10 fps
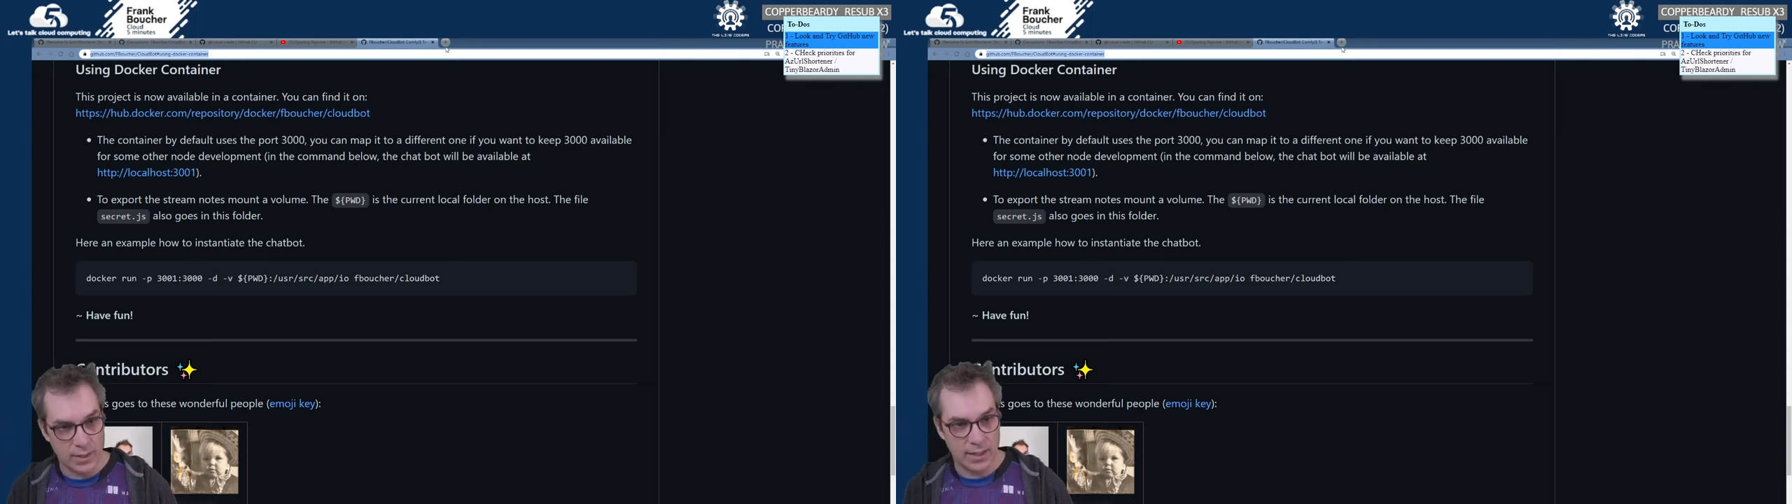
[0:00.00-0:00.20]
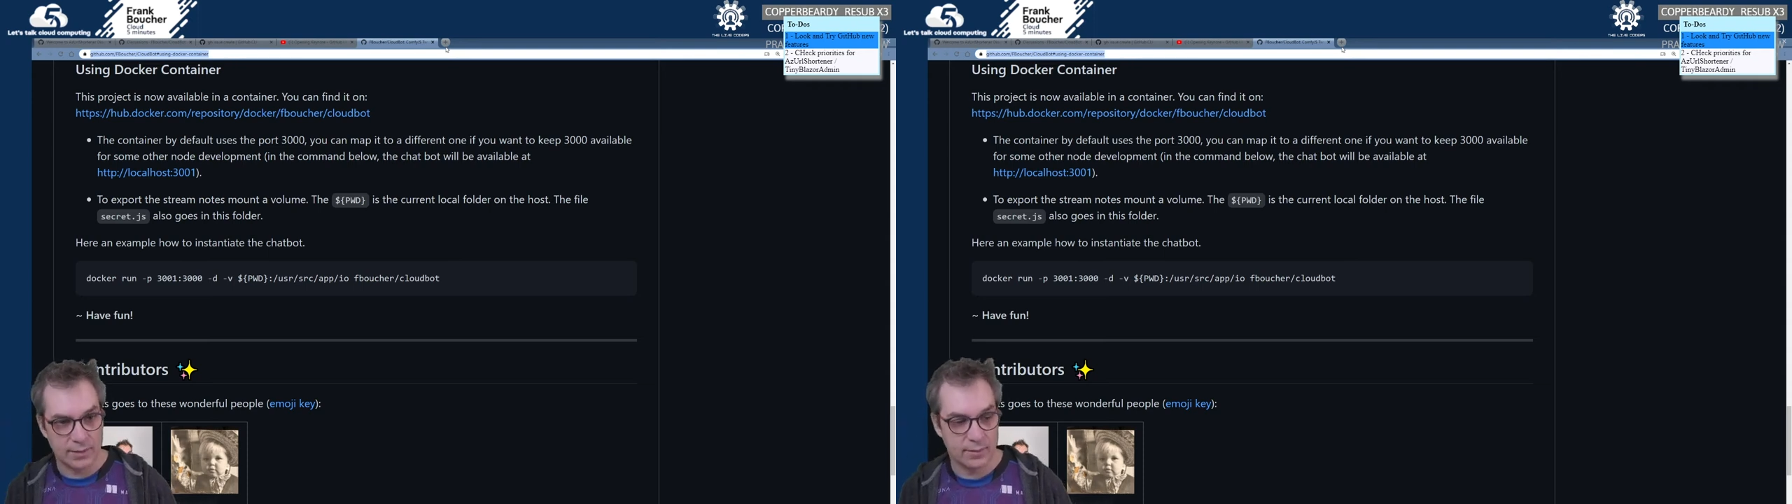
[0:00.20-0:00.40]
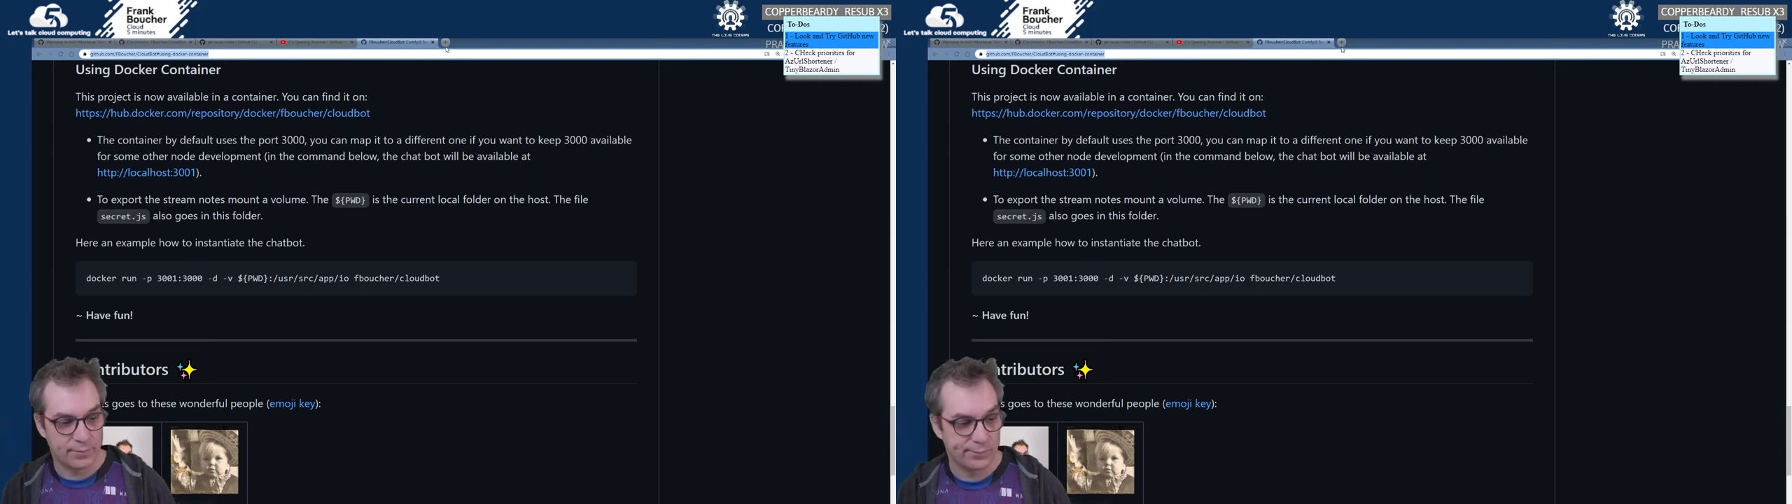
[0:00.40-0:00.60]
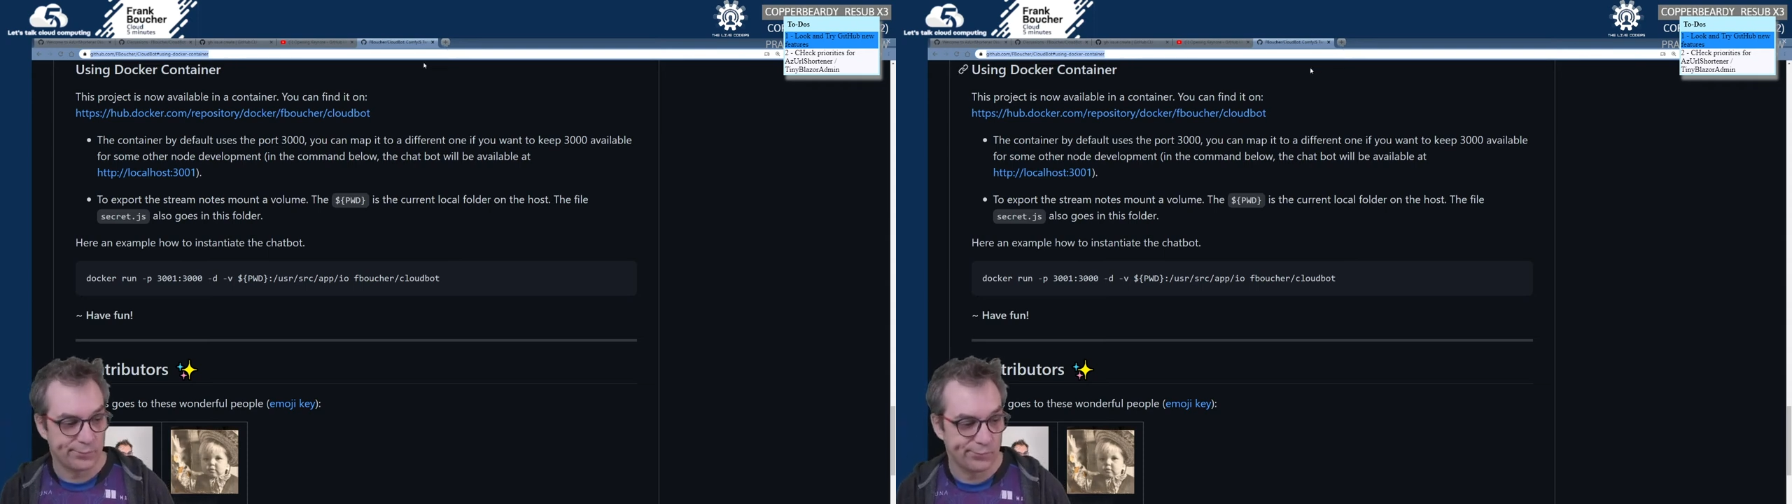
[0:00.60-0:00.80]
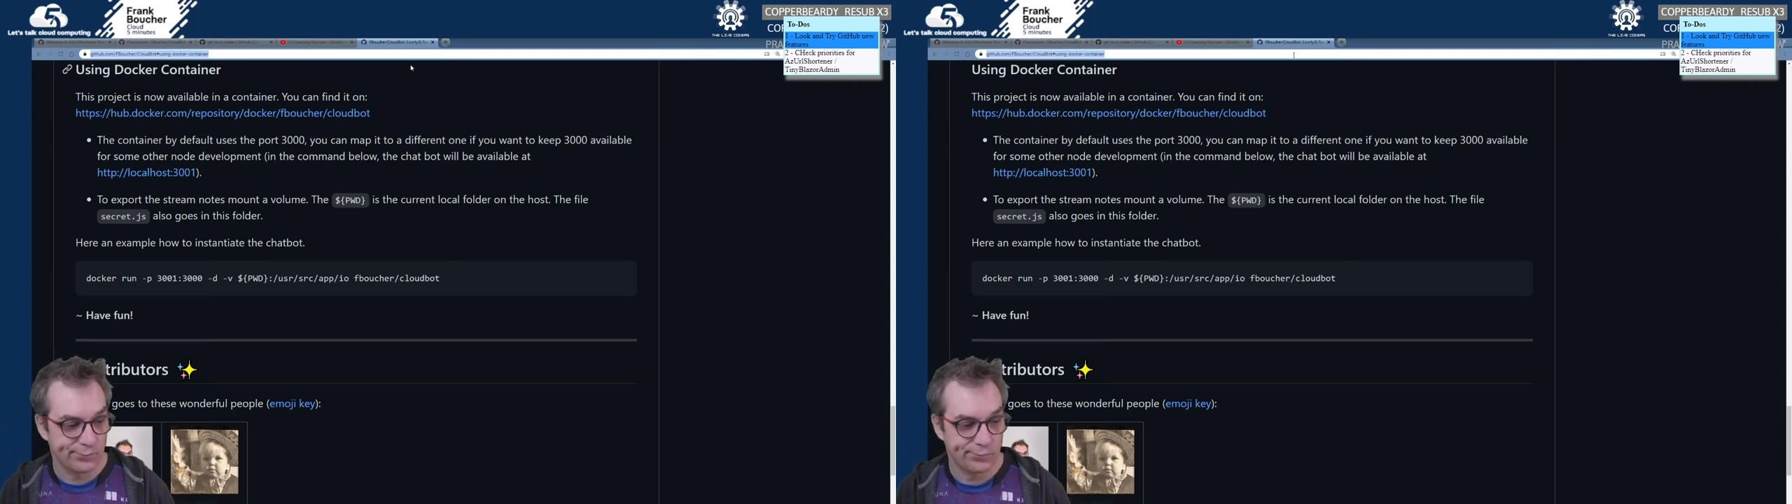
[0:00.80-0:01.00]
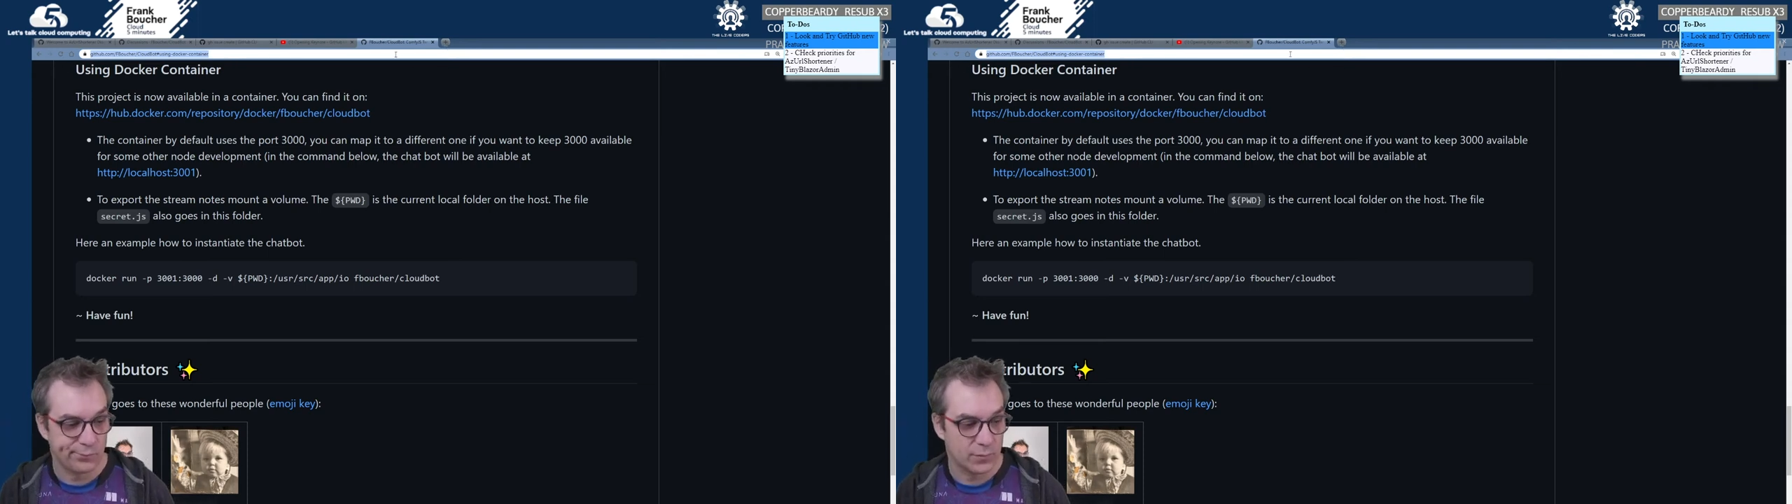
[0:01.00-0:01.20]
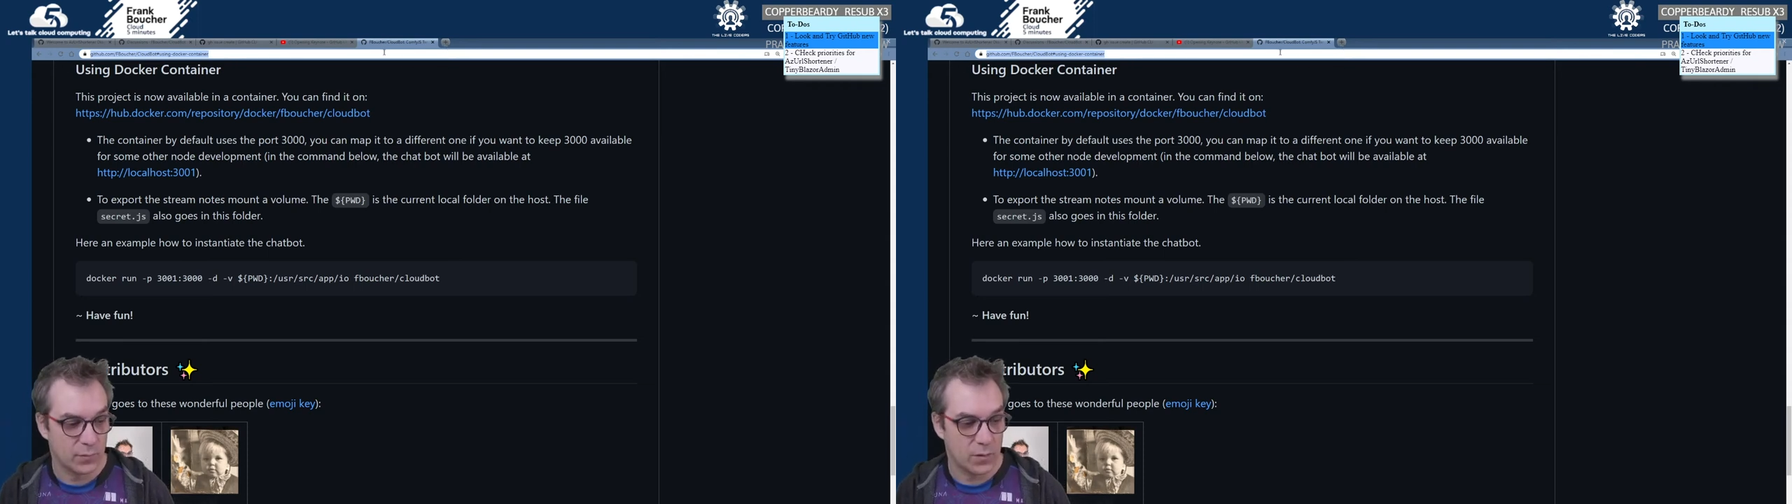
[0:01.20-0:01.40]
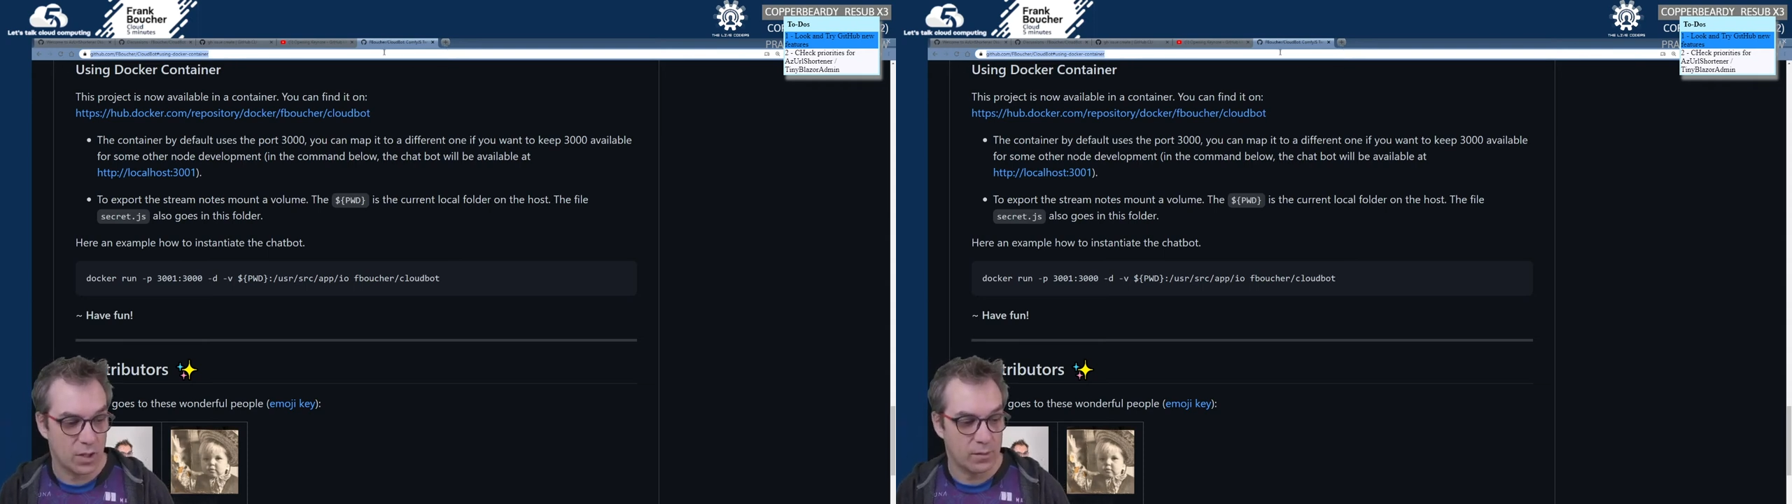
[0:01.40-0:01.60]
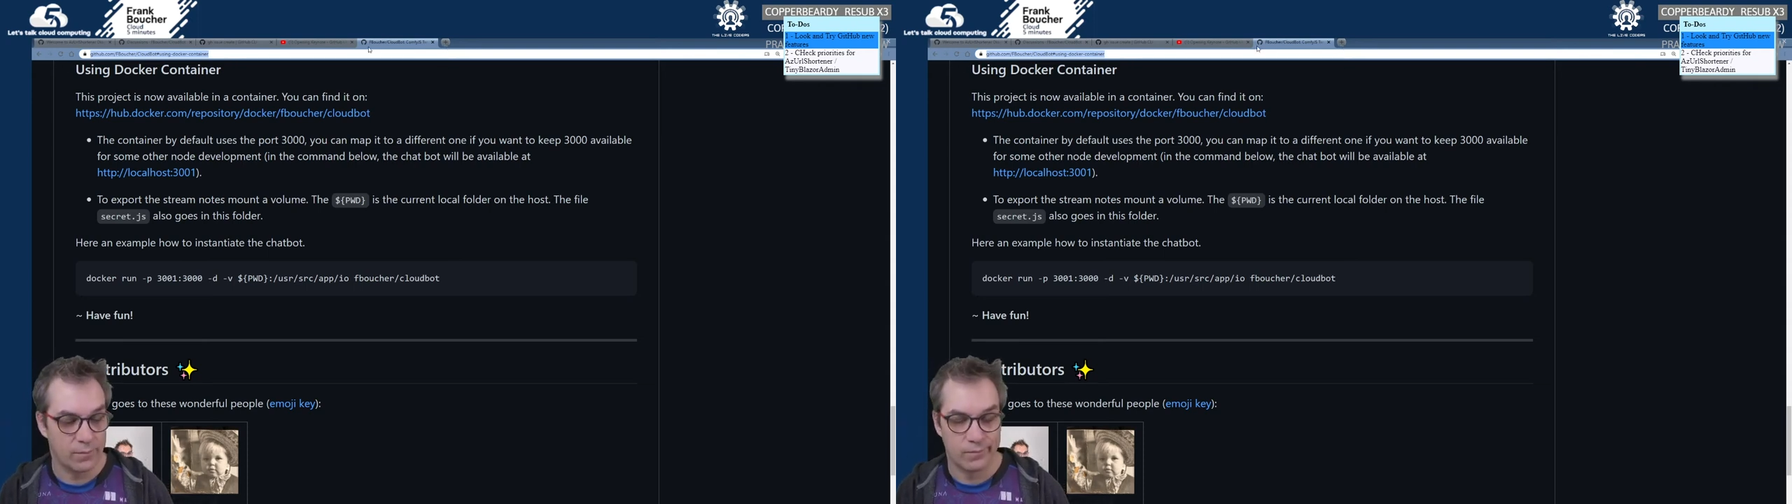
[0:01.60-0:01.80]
that, John.